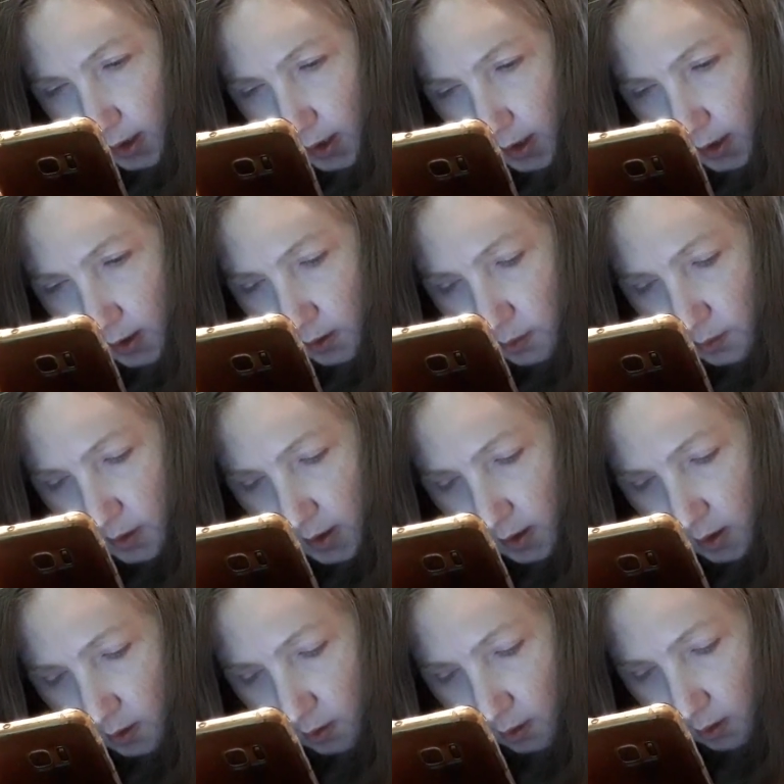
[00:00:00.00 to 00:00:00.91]
Eight
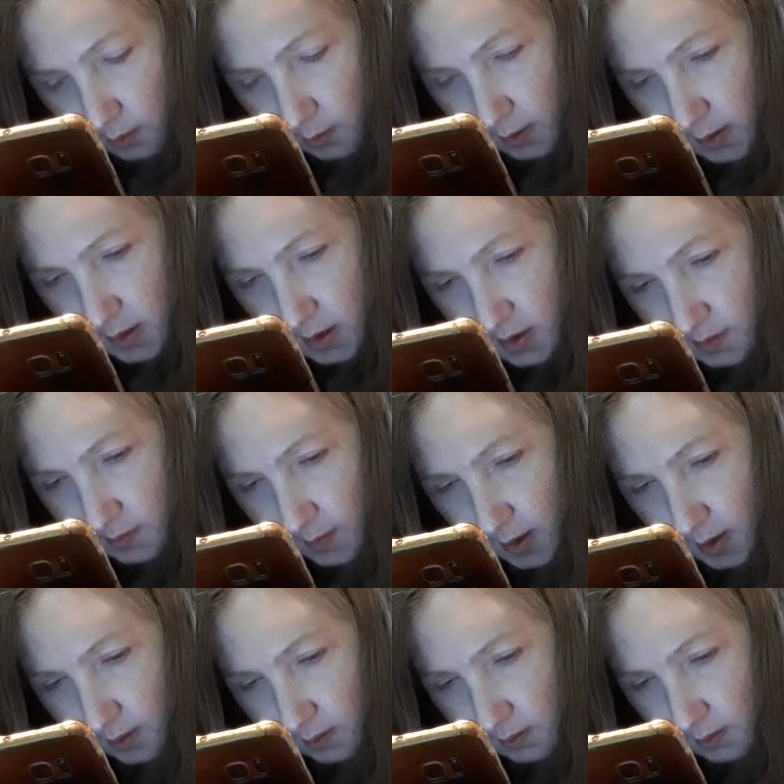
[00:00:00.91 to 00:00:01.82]
unique comments
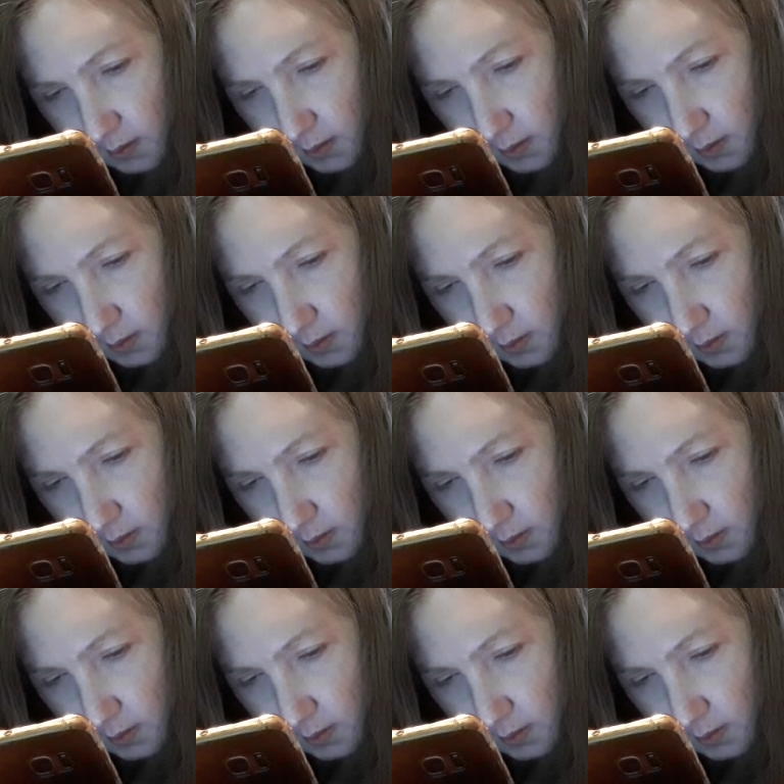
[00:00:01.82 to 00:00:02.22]
found.